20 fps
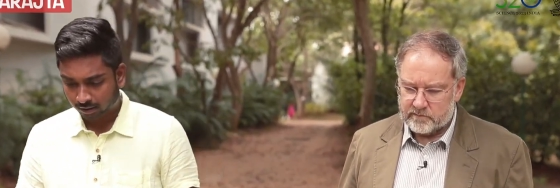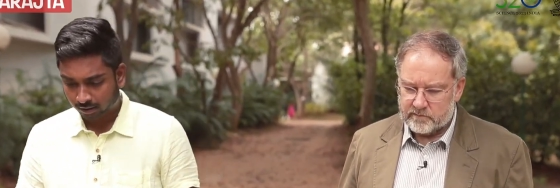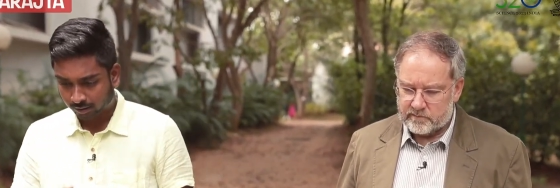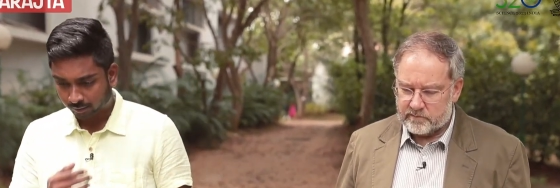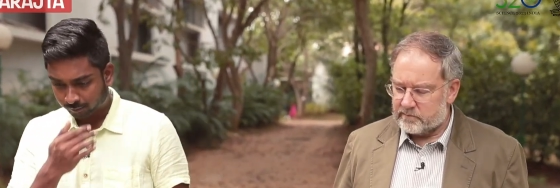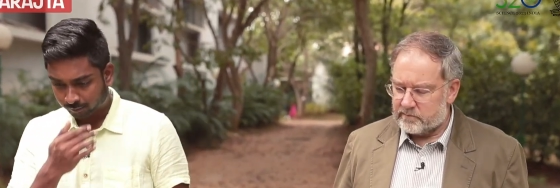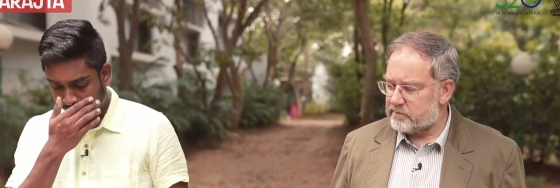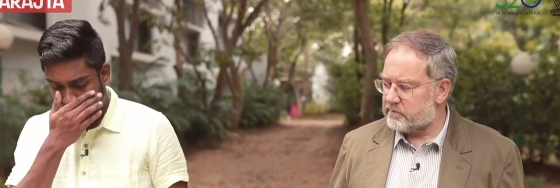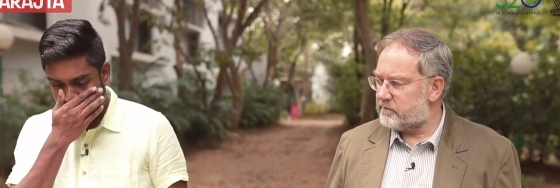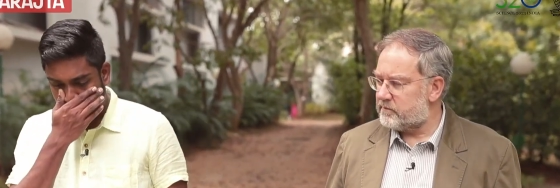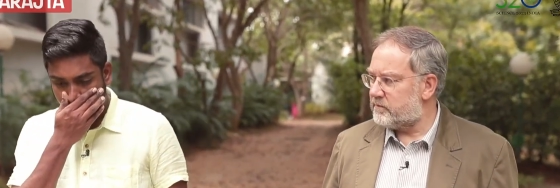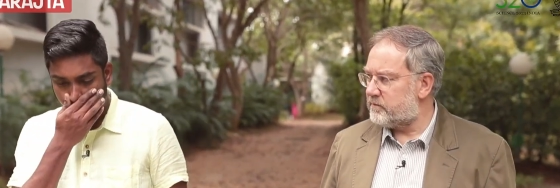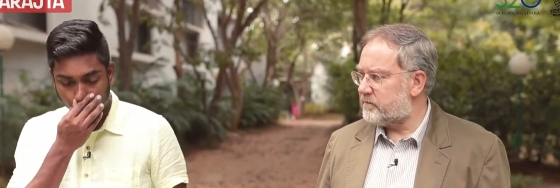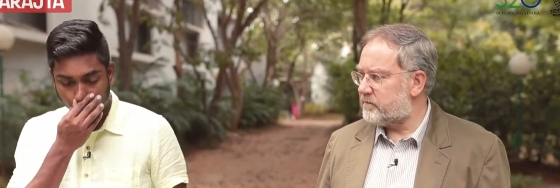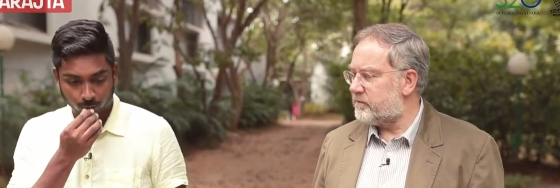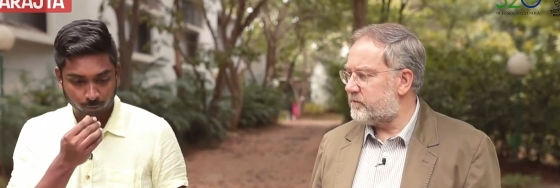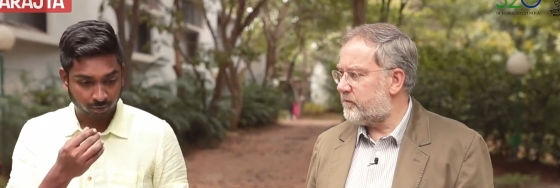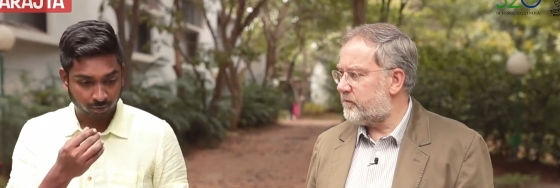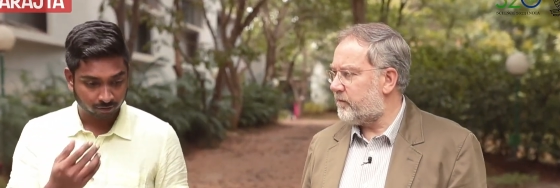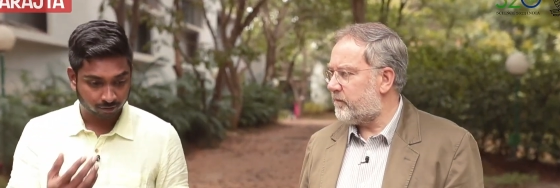Speaker 1: uh,
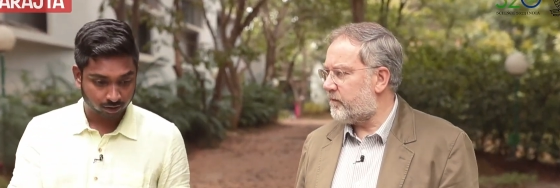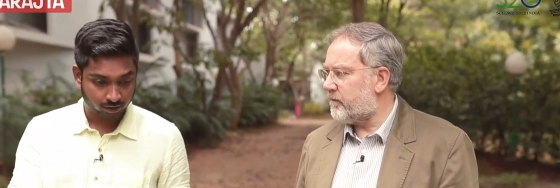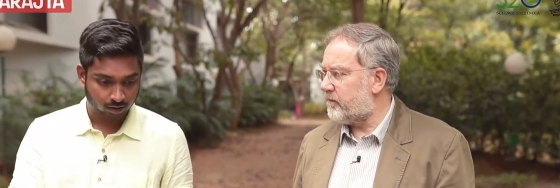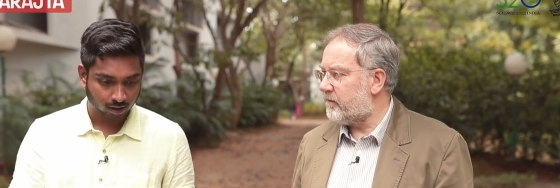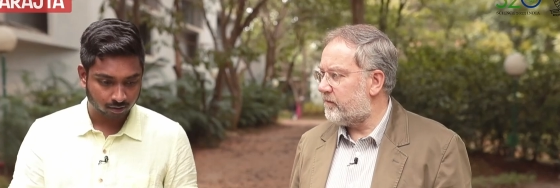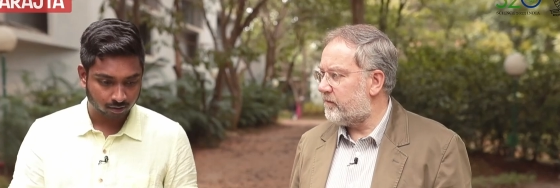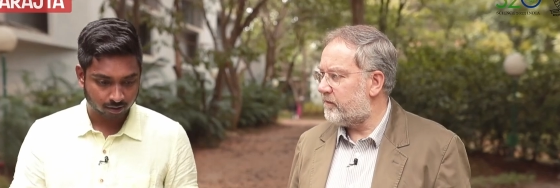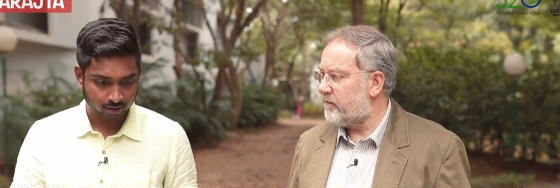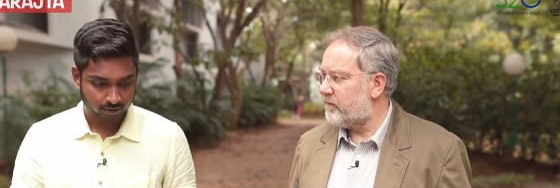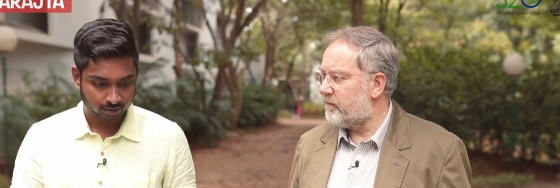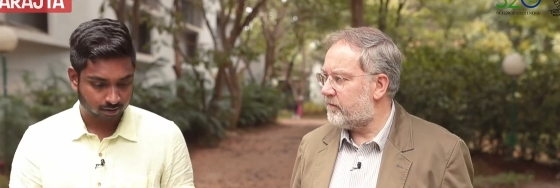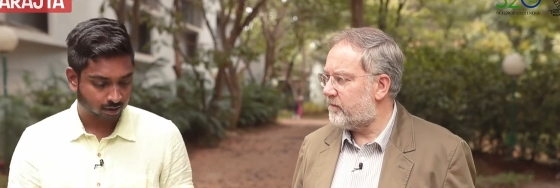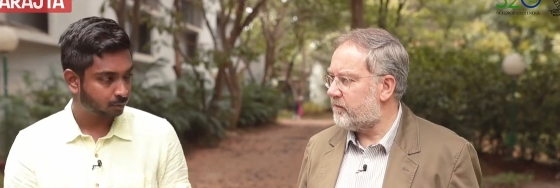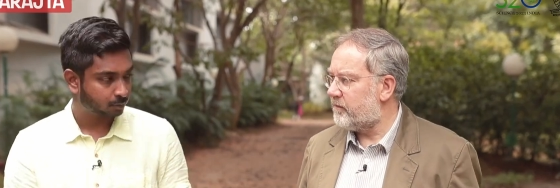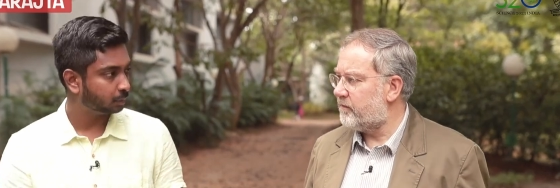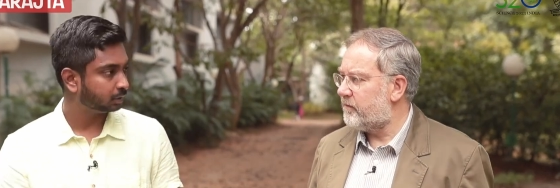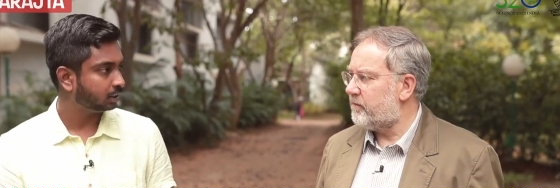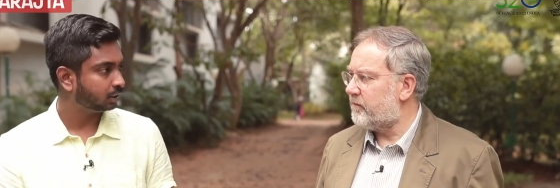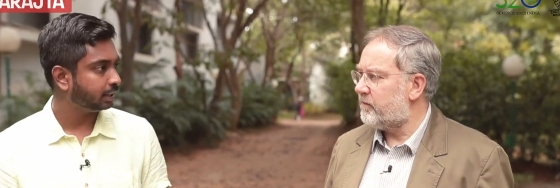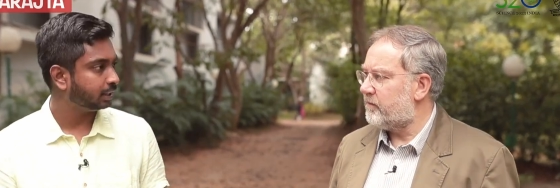you know, between countries,
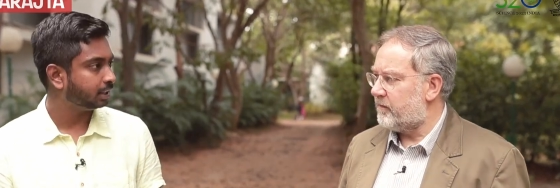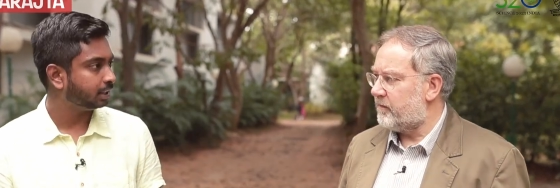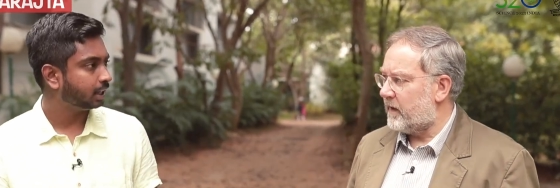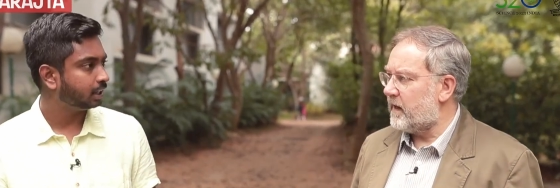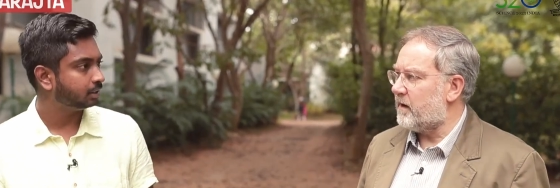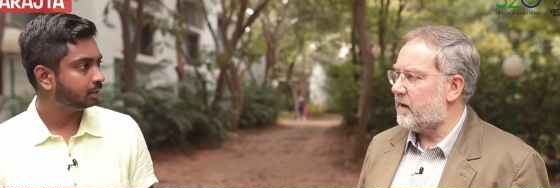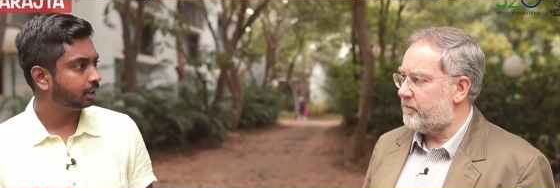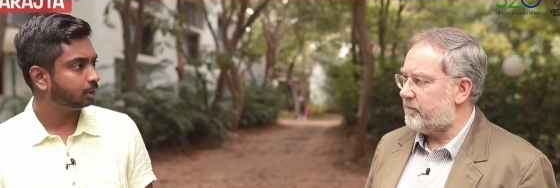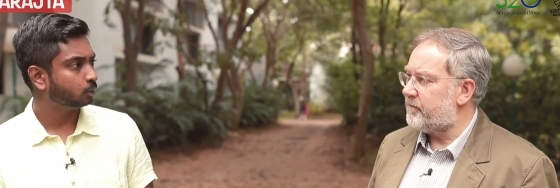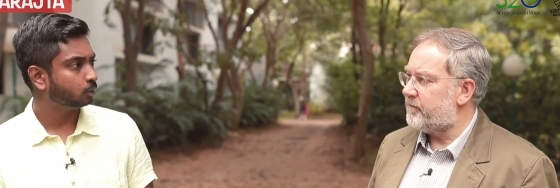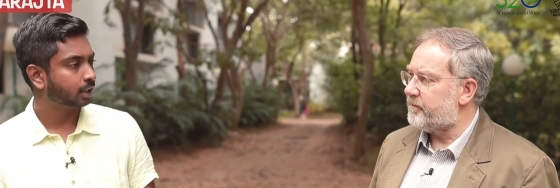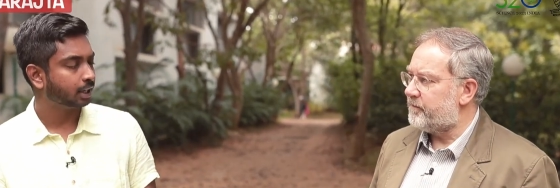especially India and yeah.